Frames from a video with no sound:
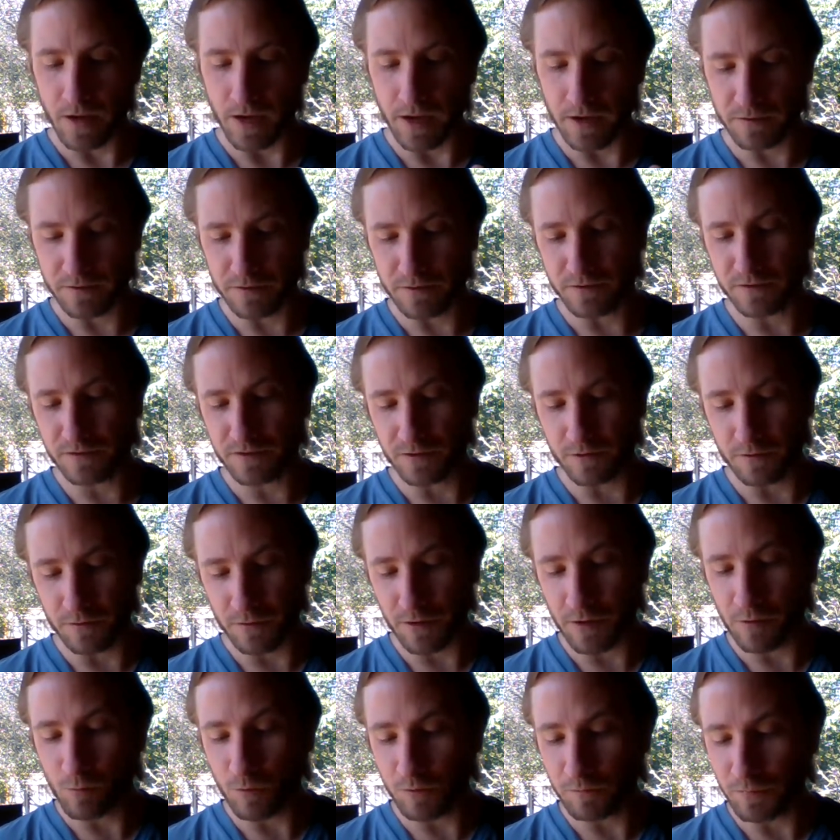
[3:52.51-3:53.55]
And so
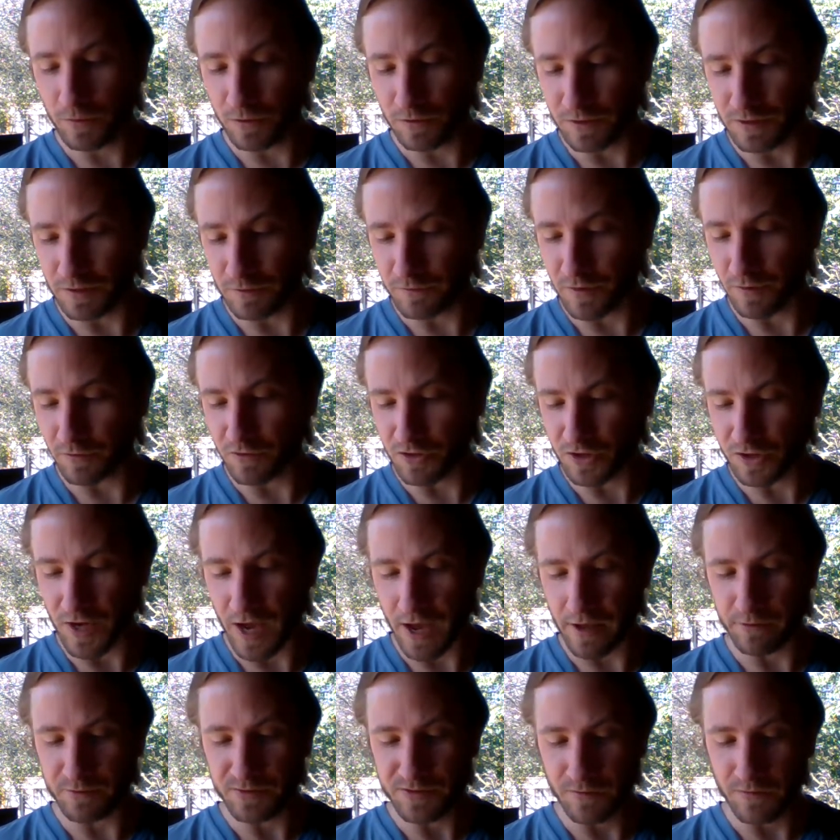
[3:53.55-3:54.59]
they would believe that the
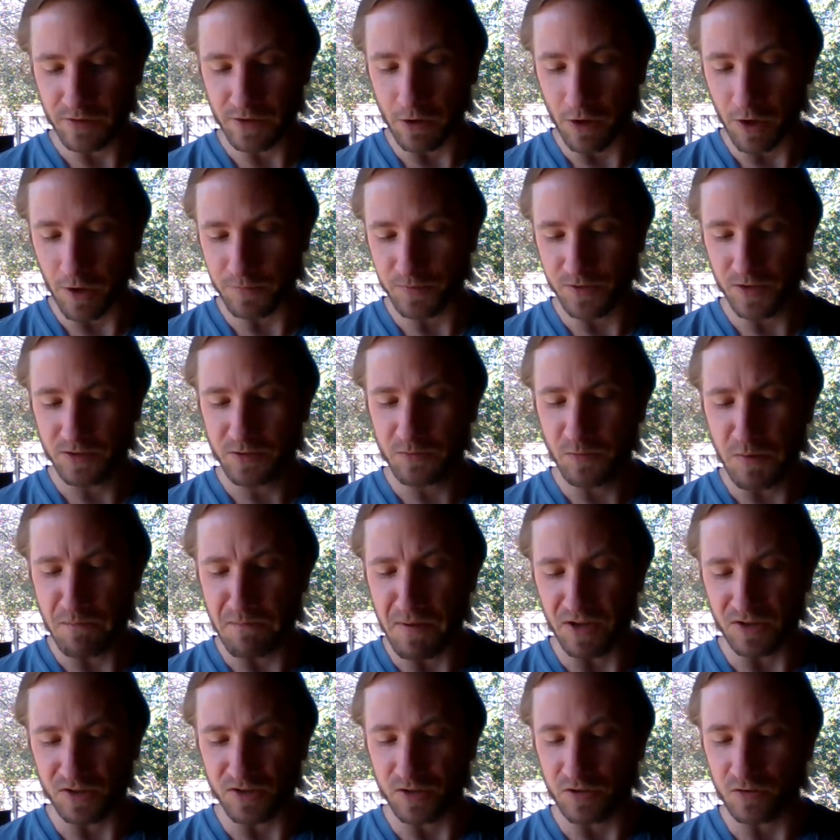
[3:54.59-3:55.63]
shadows of the objects we
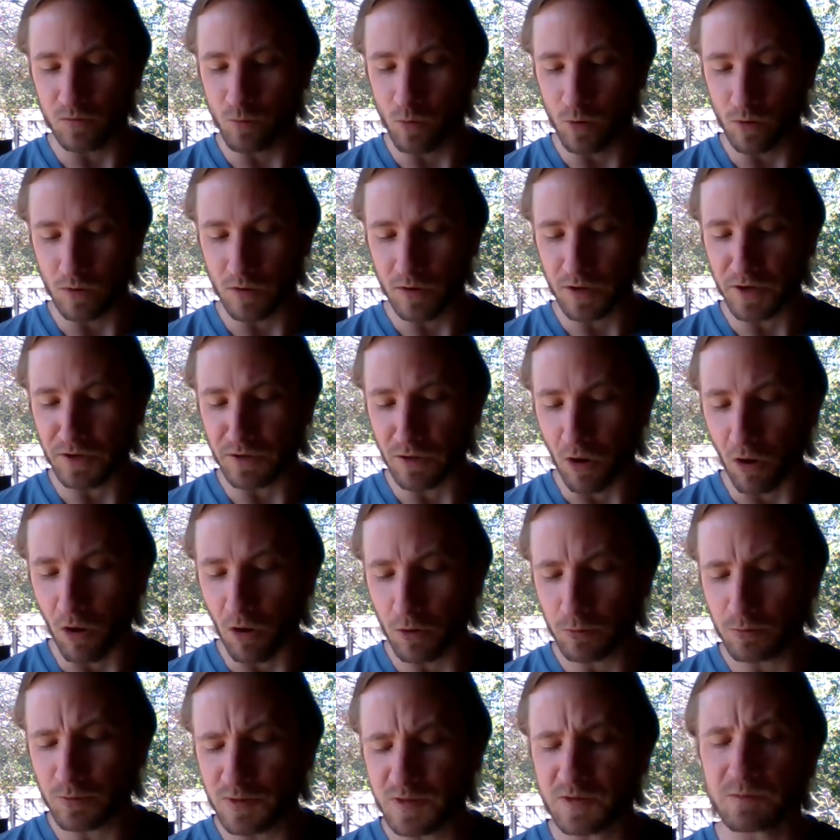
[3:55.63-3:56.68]
mentioned were, in
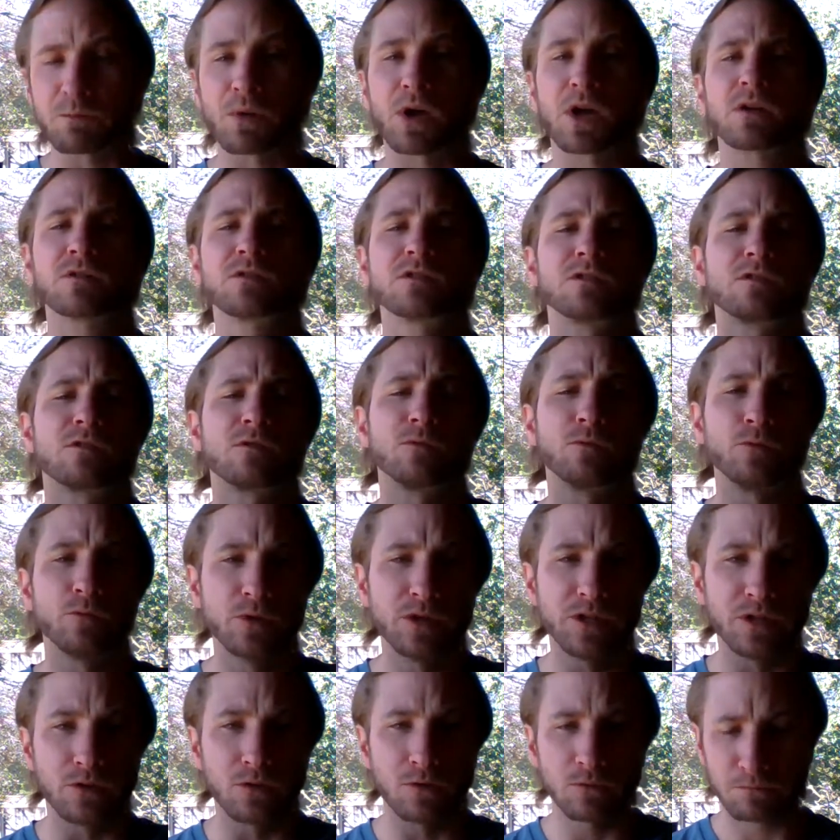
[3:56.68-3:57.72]
all respects,
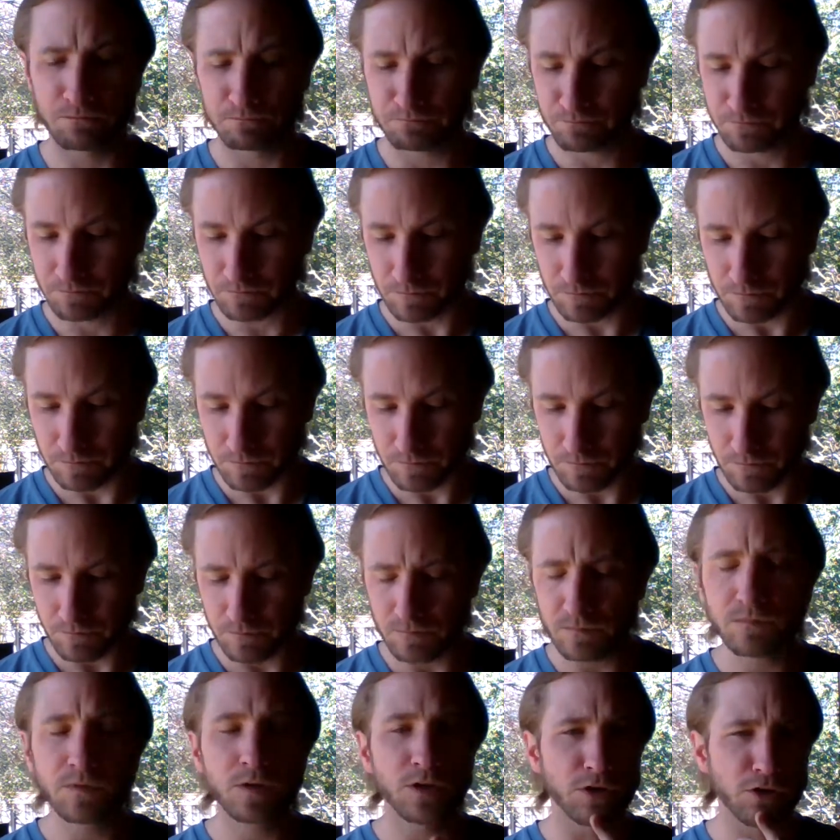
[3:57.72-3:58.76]
real.
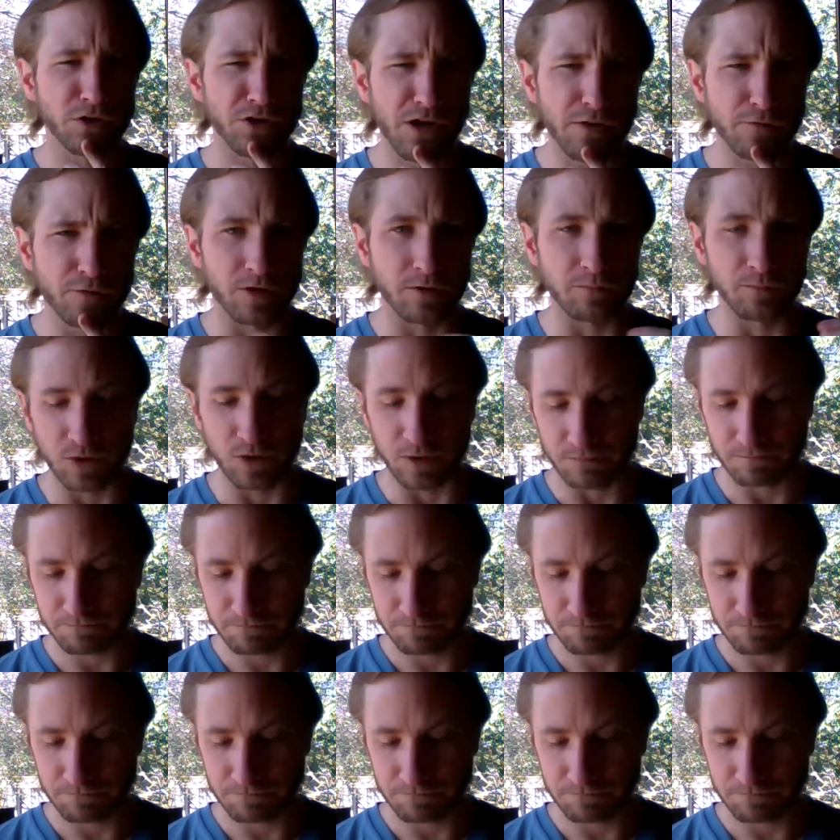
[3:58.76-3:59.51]
Inevitably.